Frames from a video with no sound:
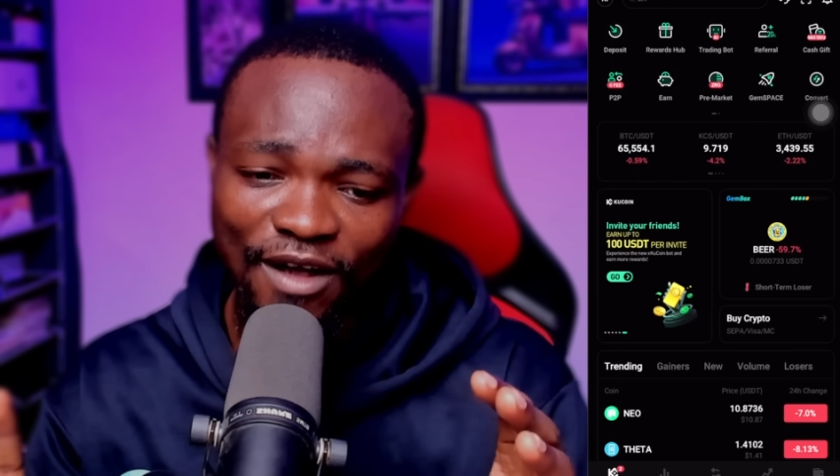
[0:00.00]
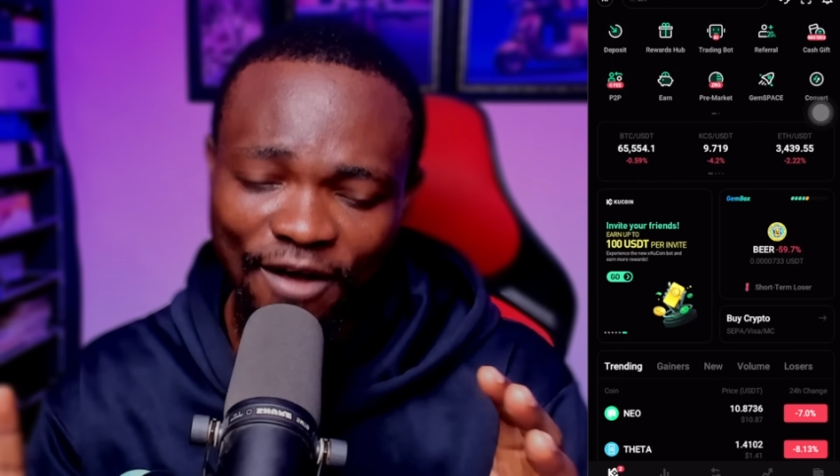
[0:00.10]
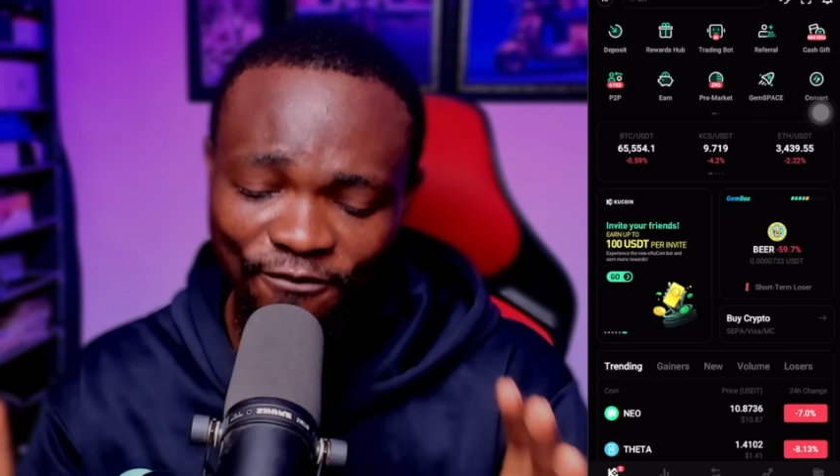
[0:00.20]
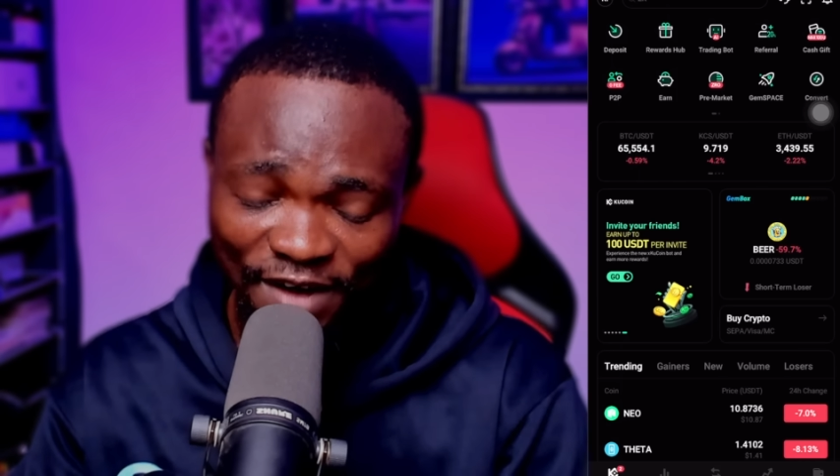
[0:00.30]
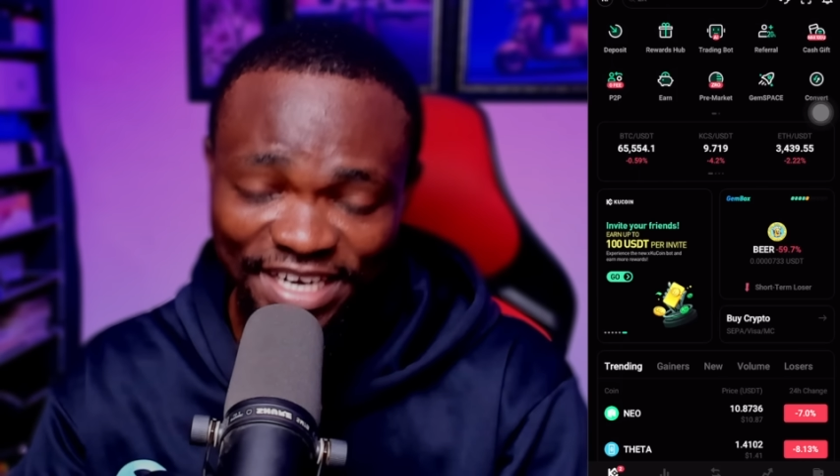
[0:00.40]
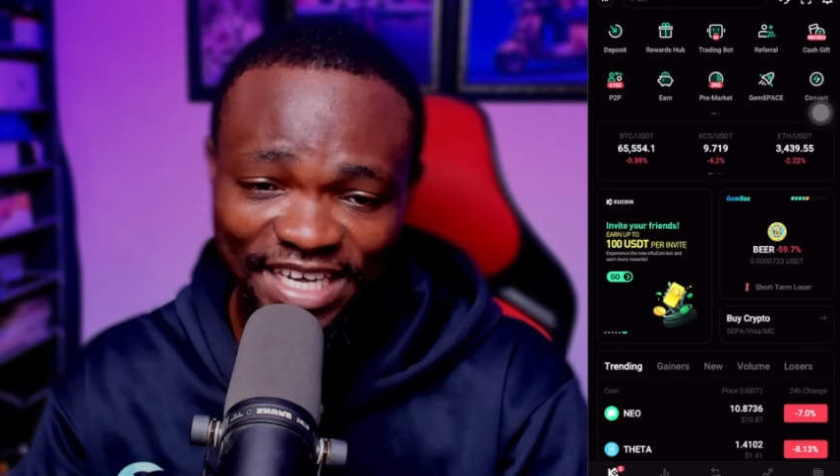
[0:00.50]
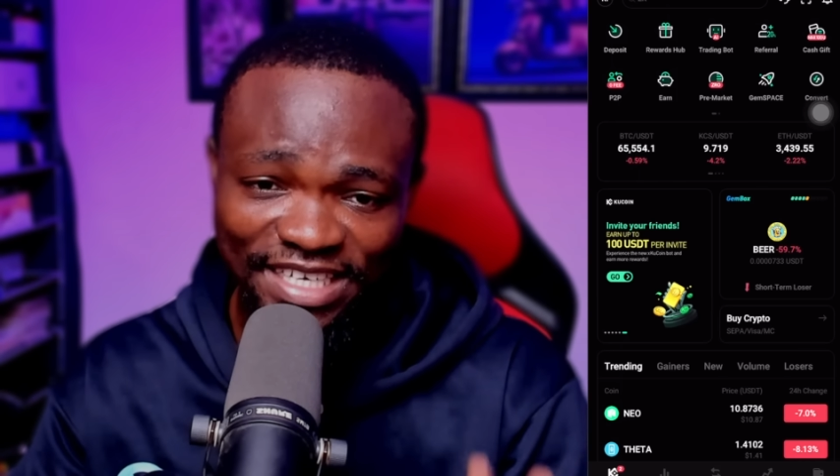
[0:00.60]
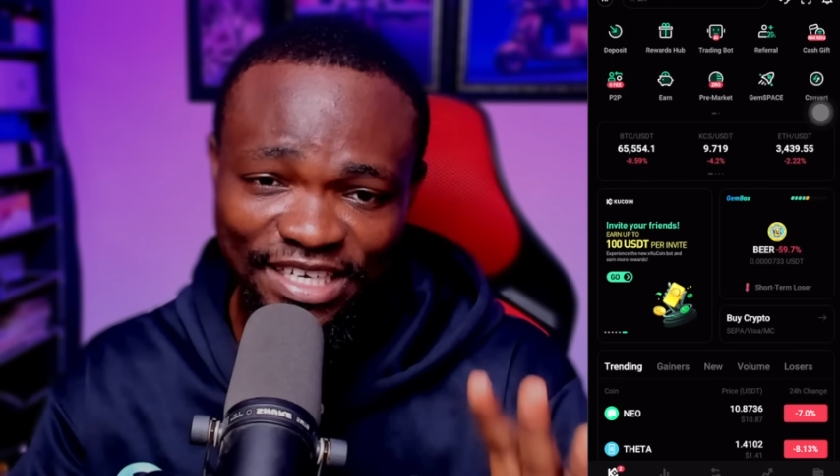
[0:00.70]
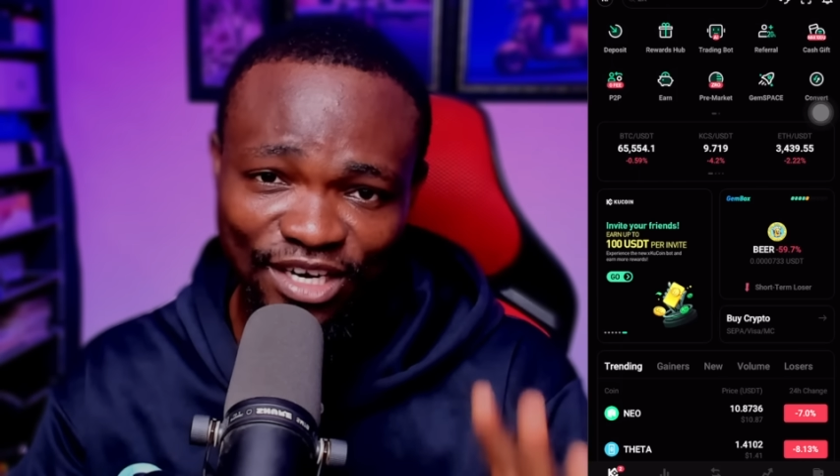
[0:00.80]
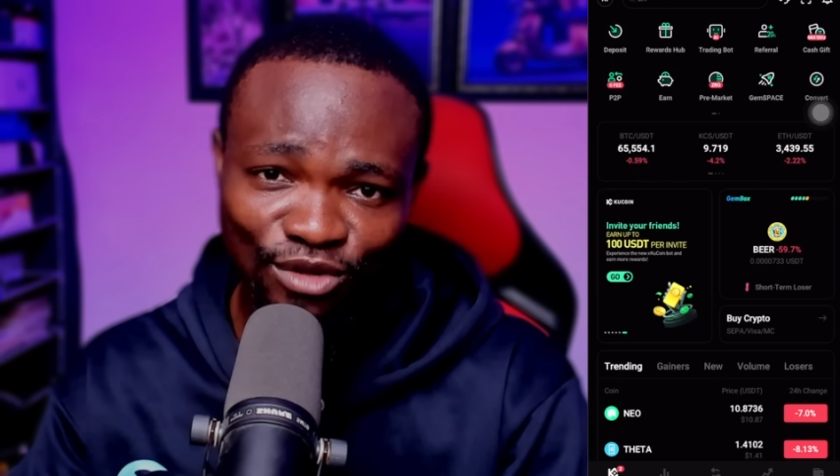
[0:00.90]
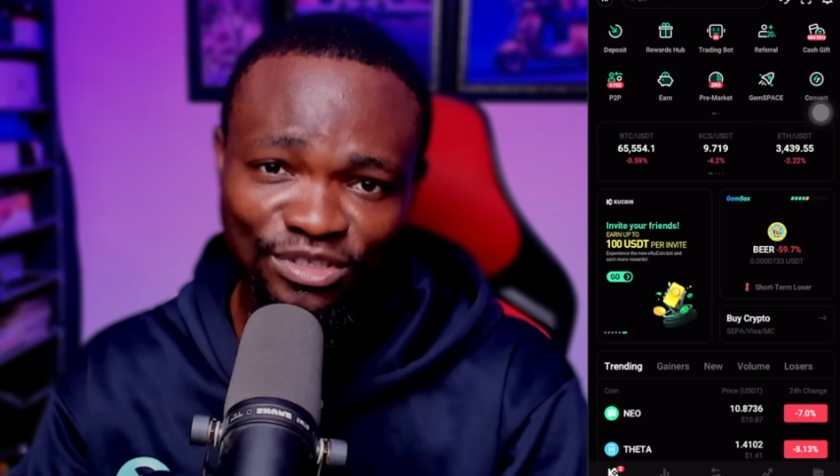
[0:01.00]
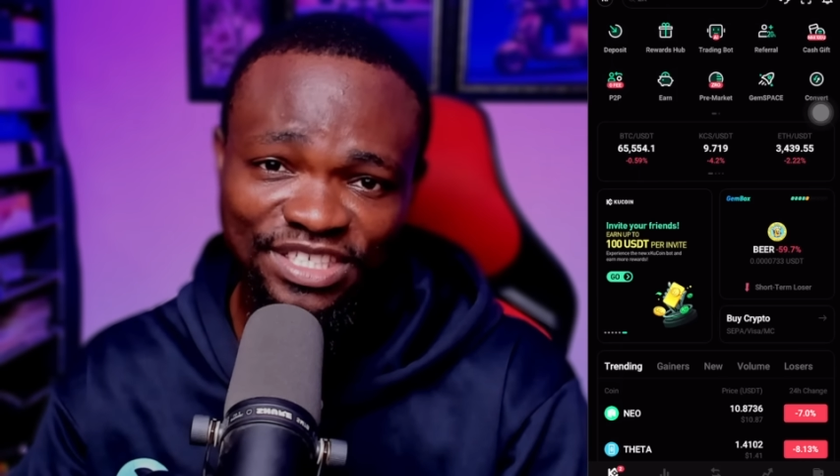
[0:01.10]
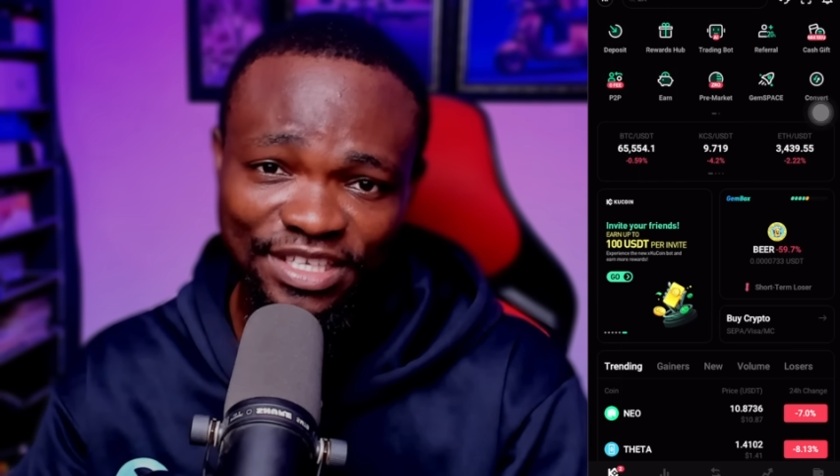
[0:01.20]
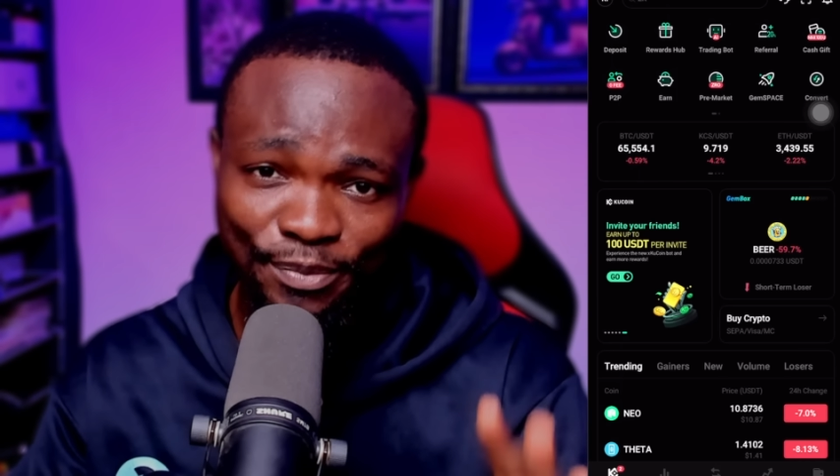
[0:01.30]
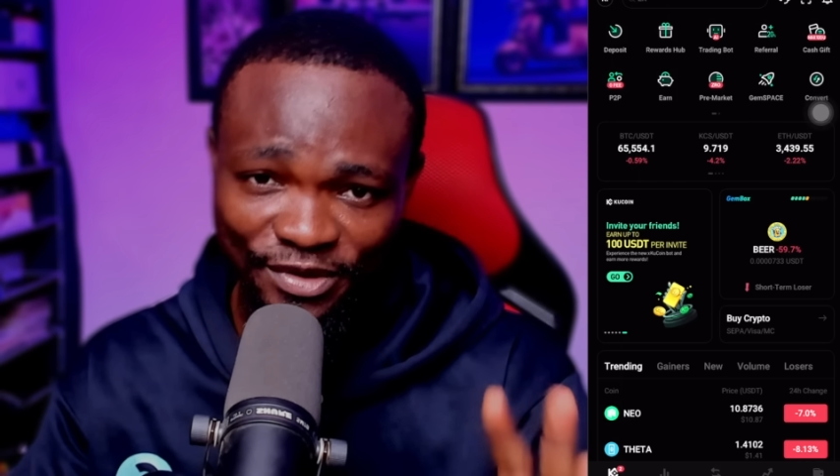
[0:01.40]
finally
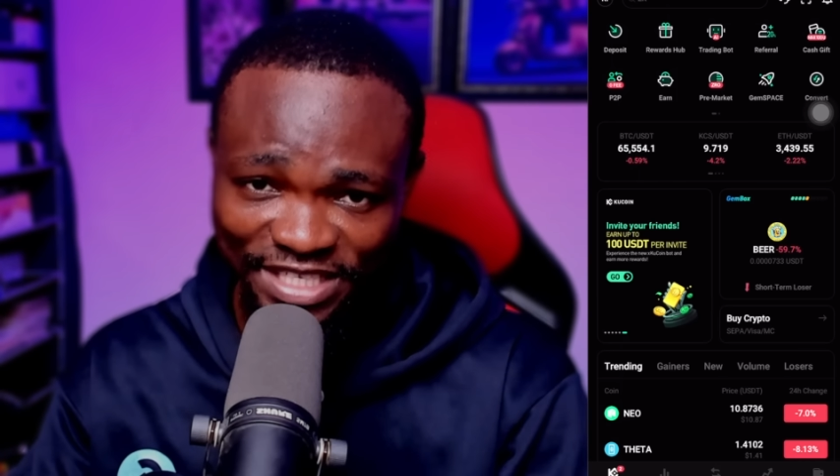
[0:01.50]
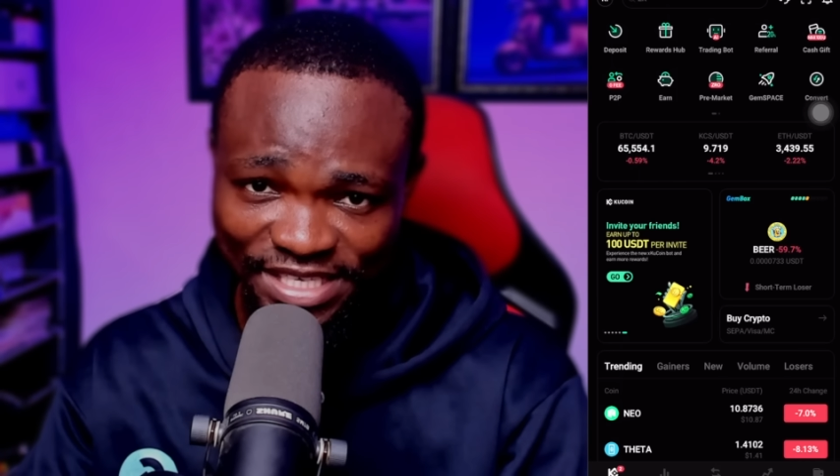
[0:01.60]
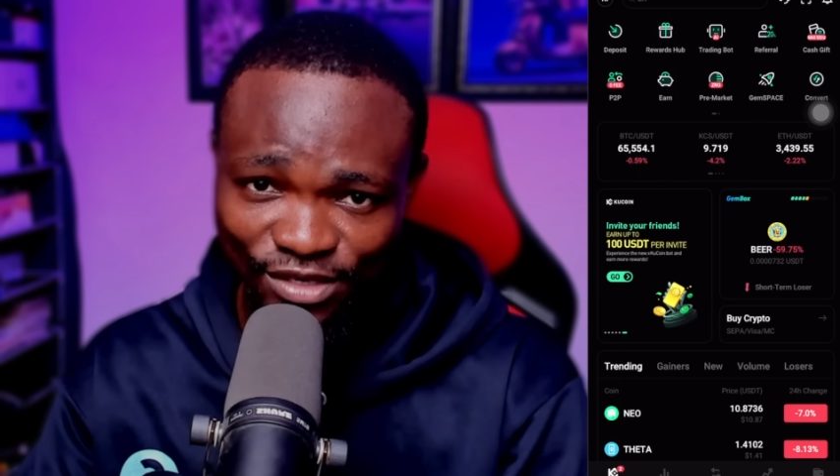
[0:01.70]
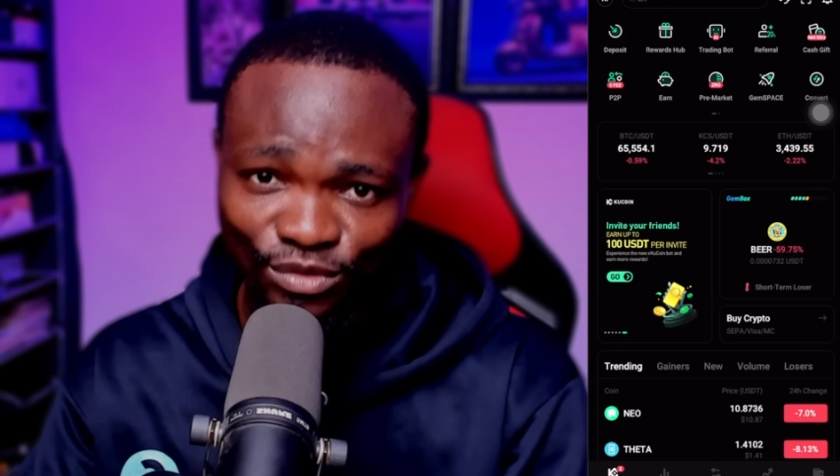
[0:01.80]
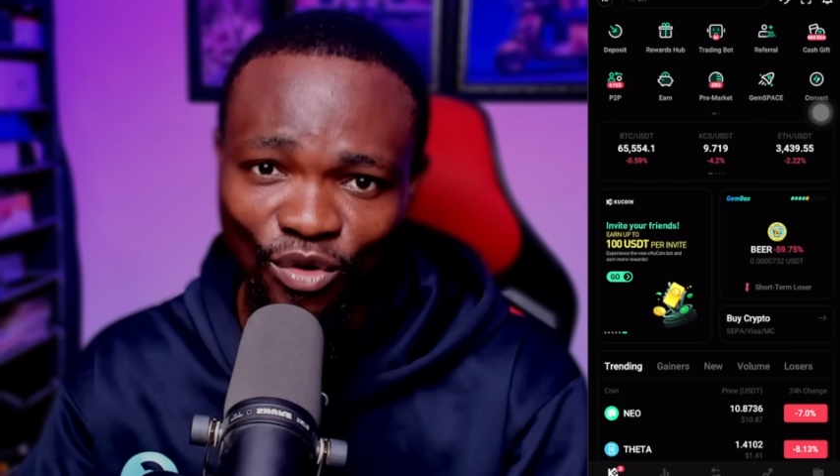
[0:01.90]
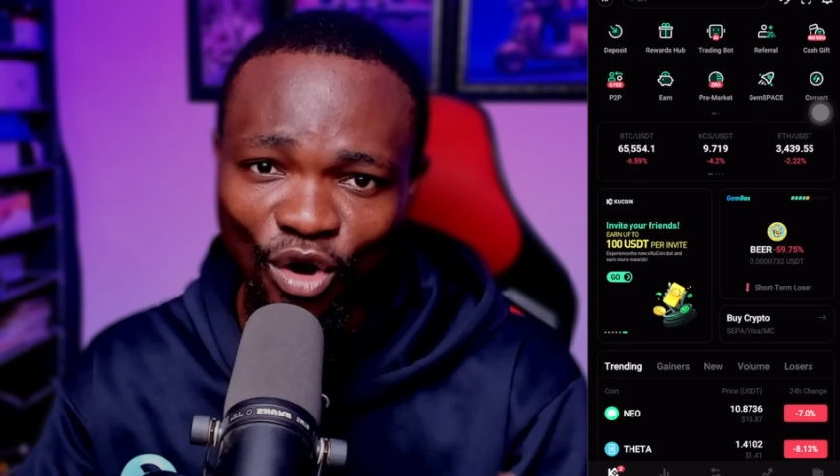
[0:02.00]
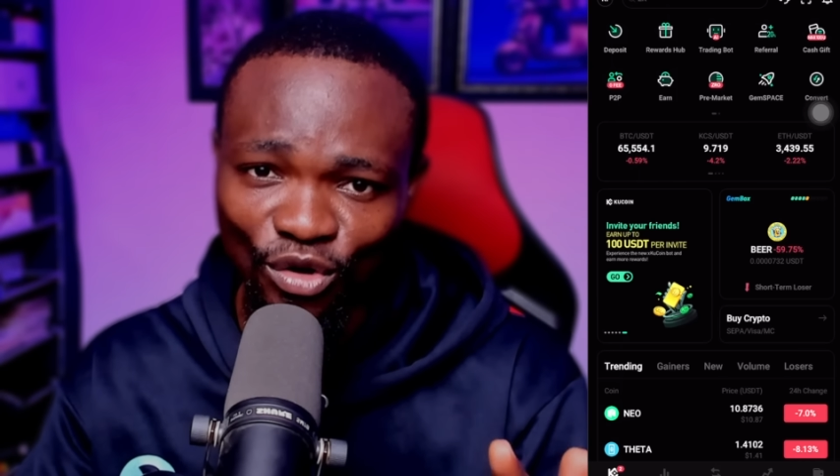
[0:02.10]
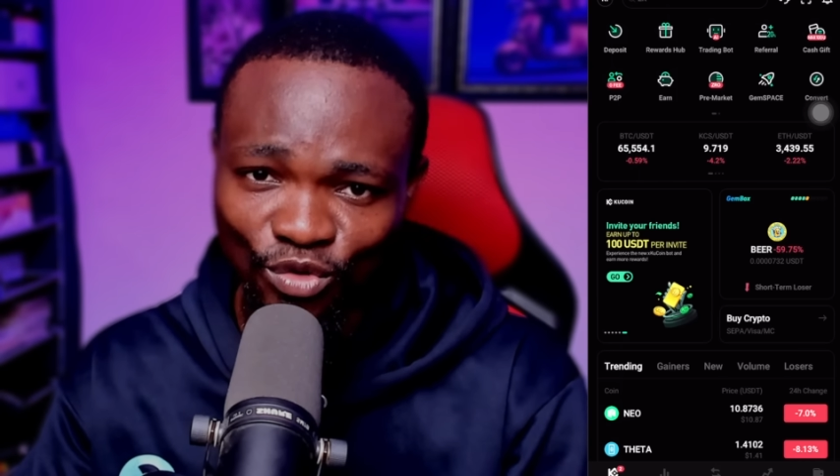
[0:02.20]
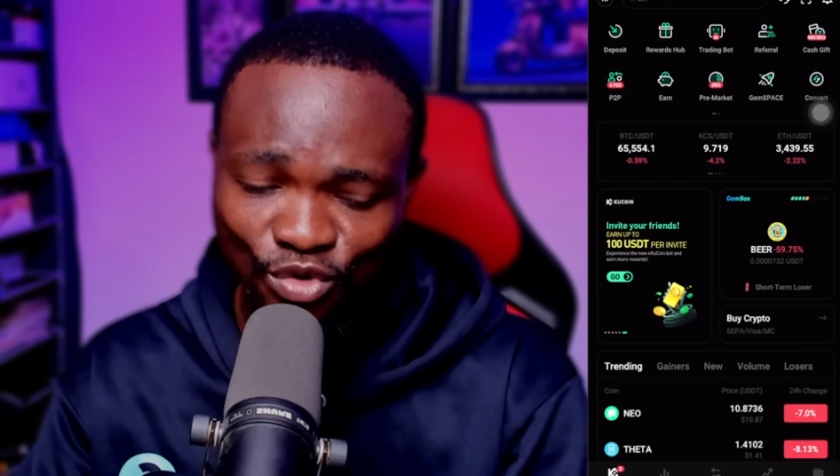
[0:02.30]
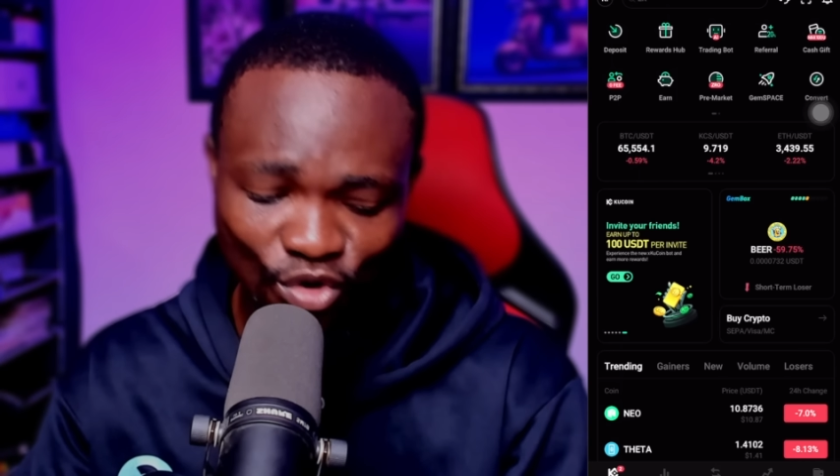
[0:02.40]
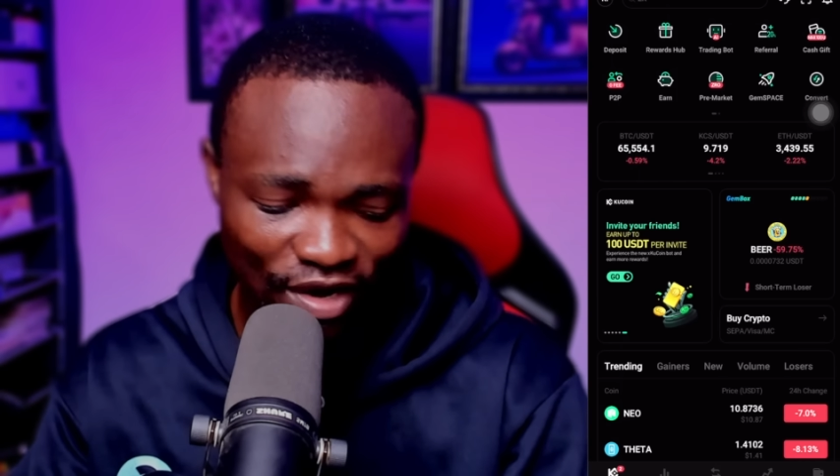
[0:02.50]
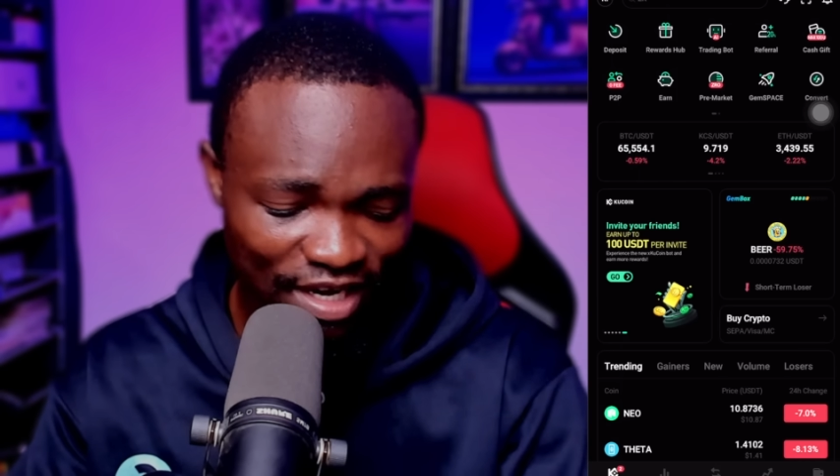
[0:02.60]
launched the pre-sale on KuCoin.